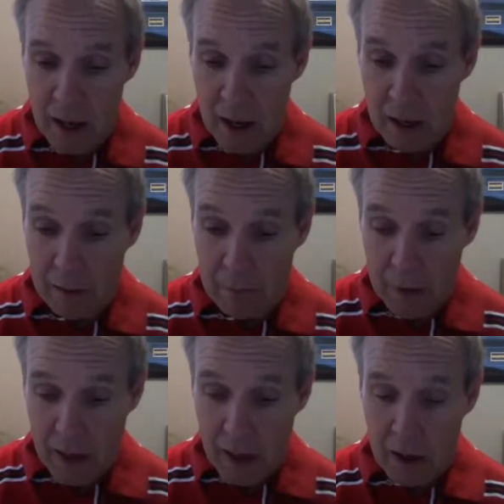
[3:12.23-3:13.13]

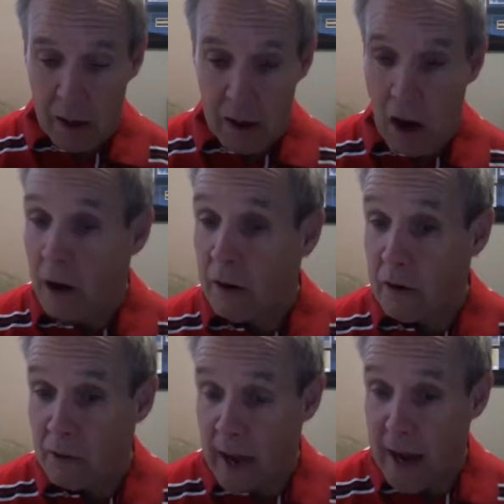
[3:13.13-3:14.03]

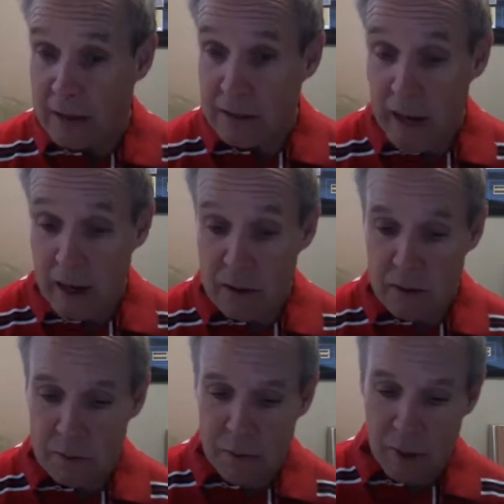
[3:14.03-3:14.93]
conquer the
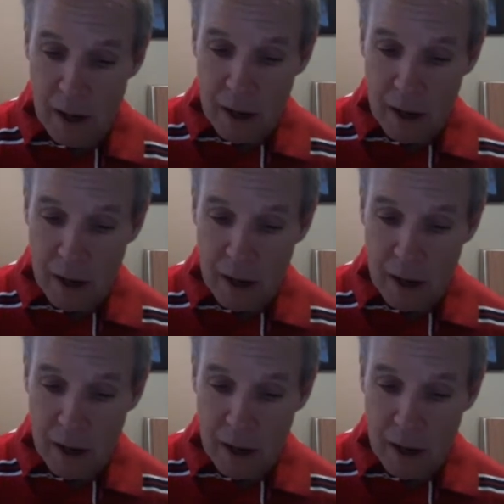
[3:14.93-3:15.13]
Aztecs